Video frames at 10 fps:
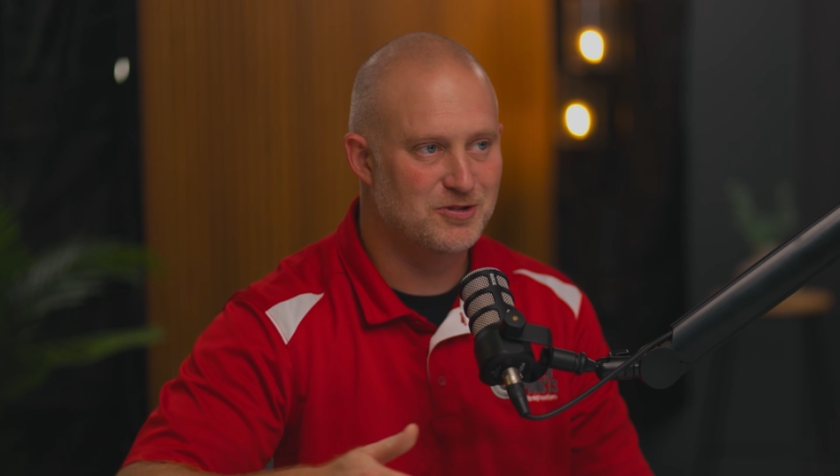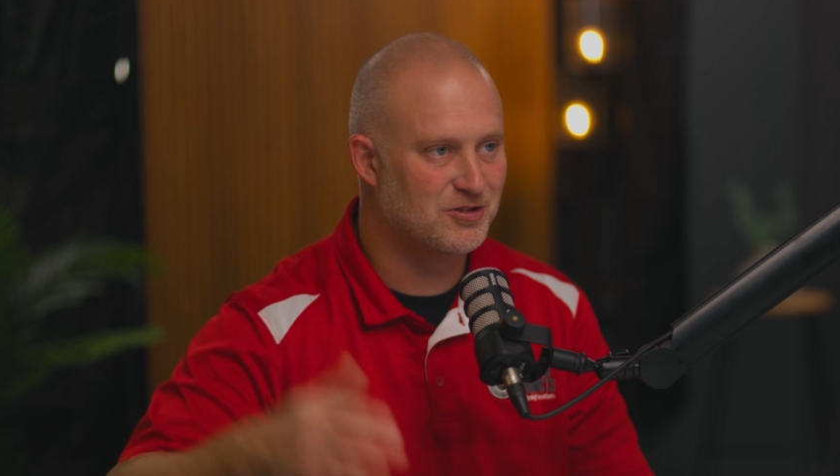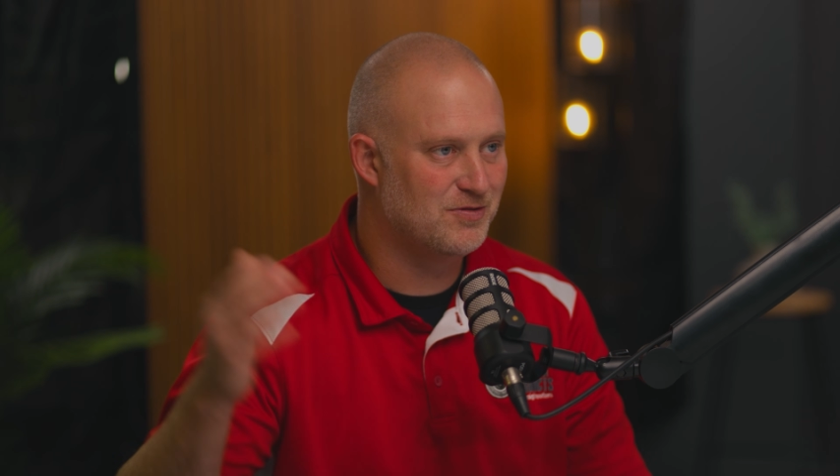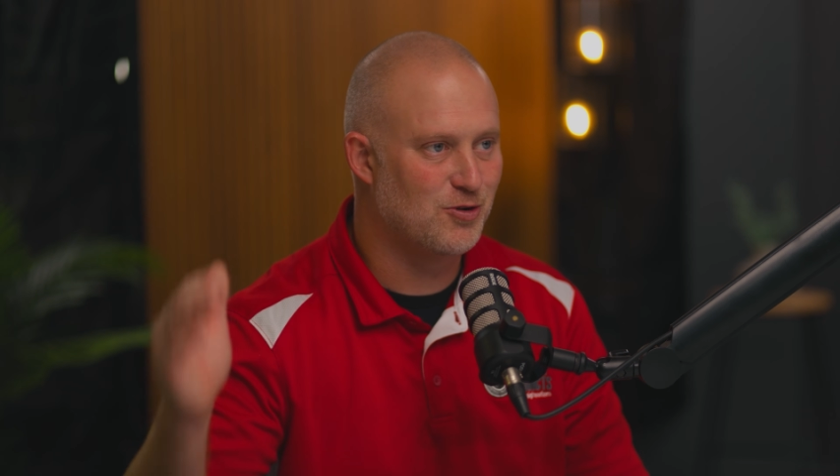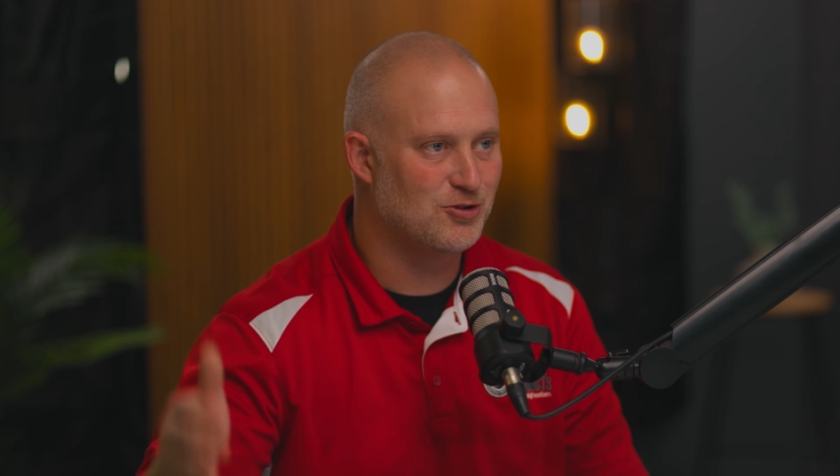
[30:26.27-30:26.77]
this
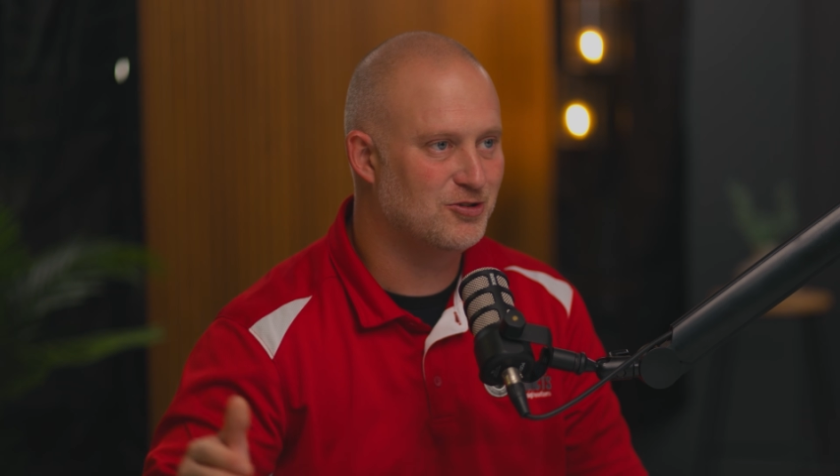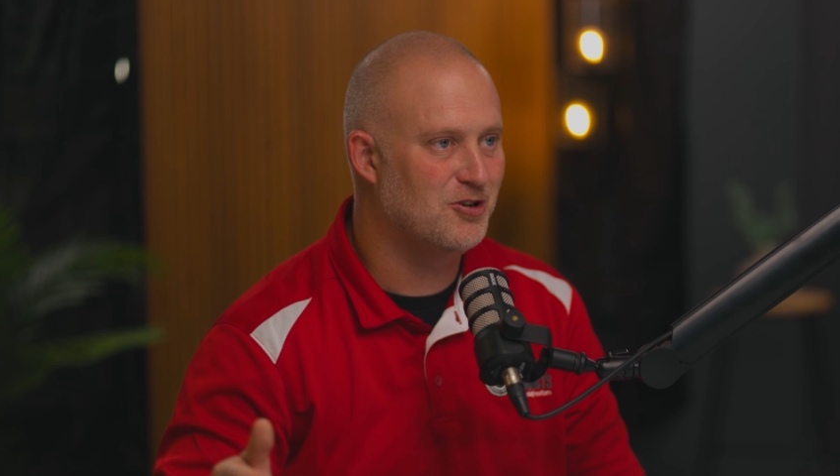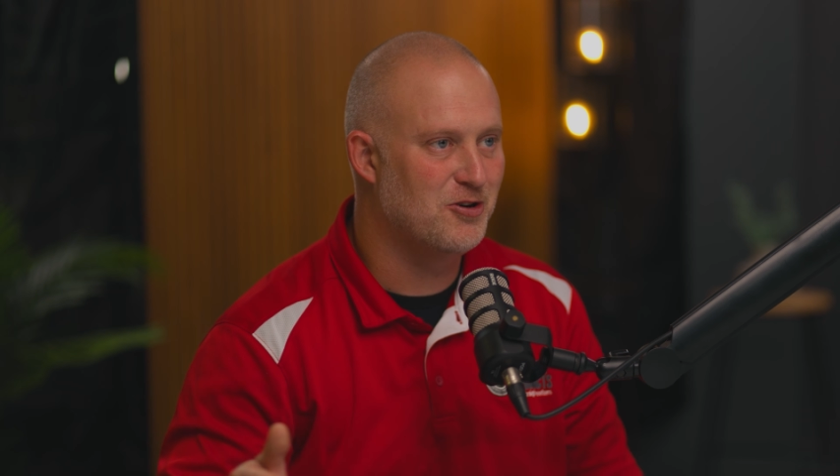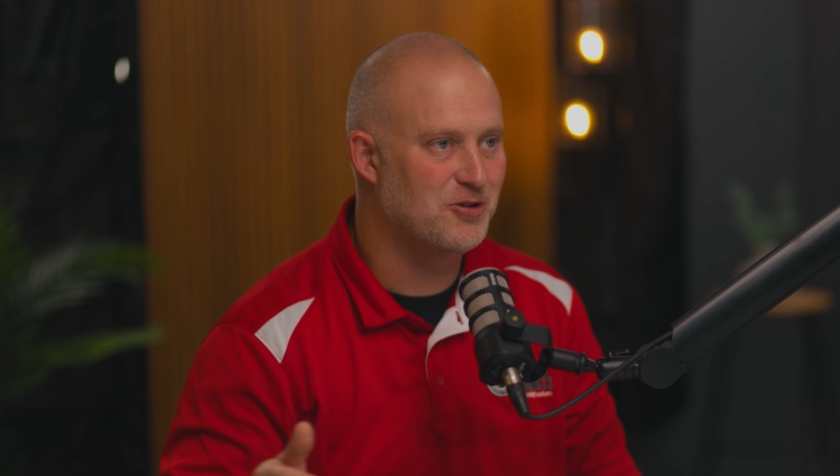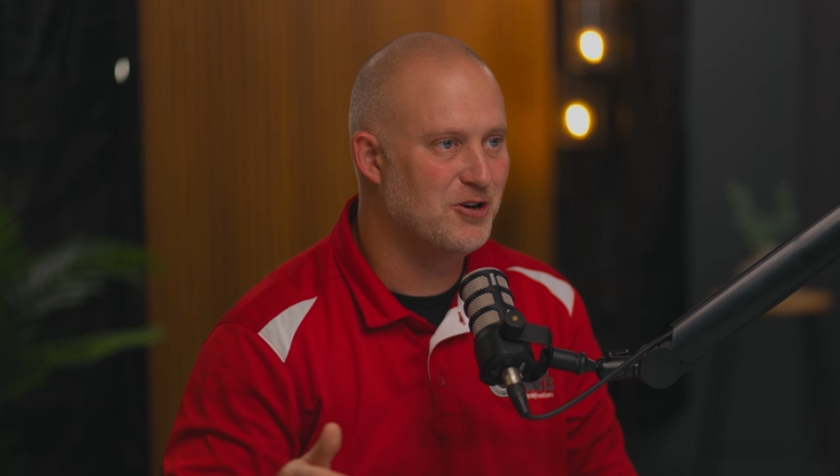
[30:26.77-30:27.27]
is a Forster
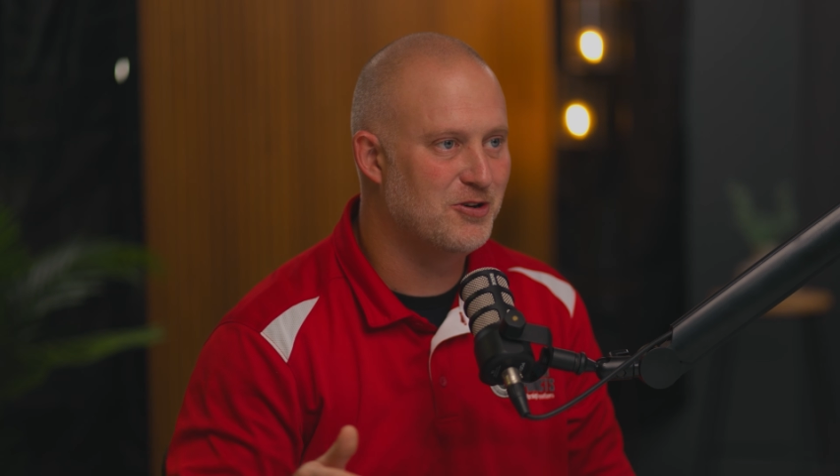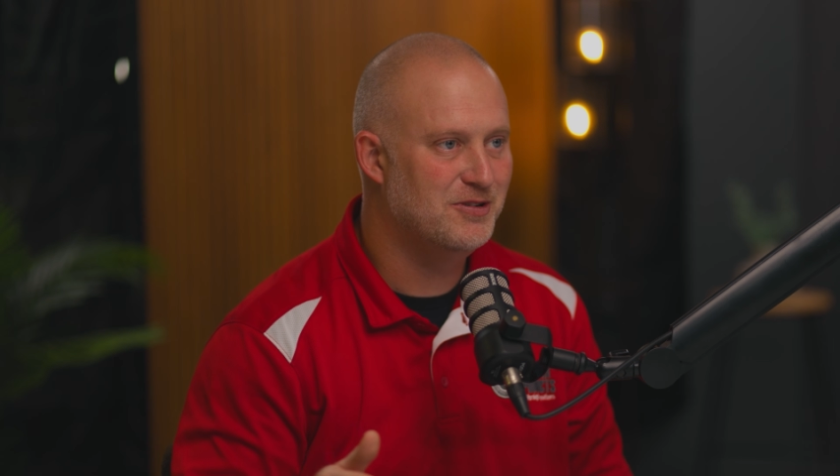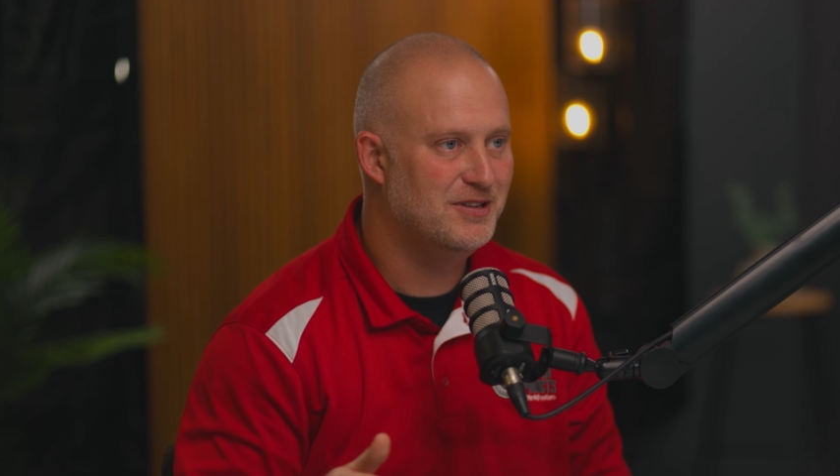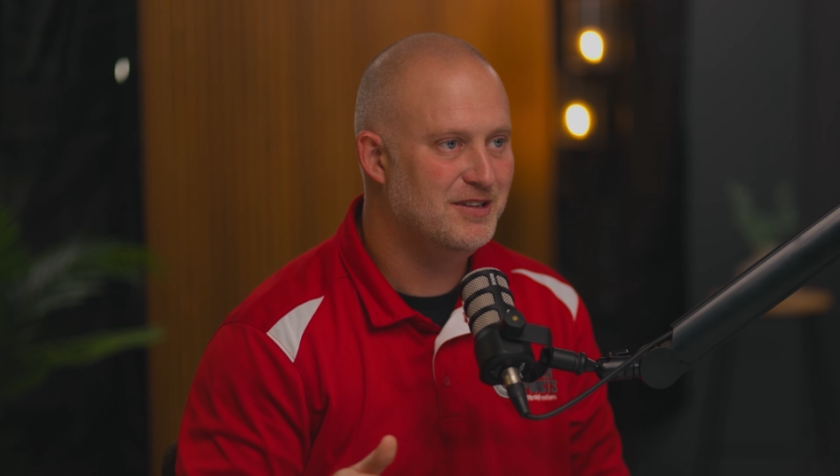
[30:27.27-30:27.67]
no go.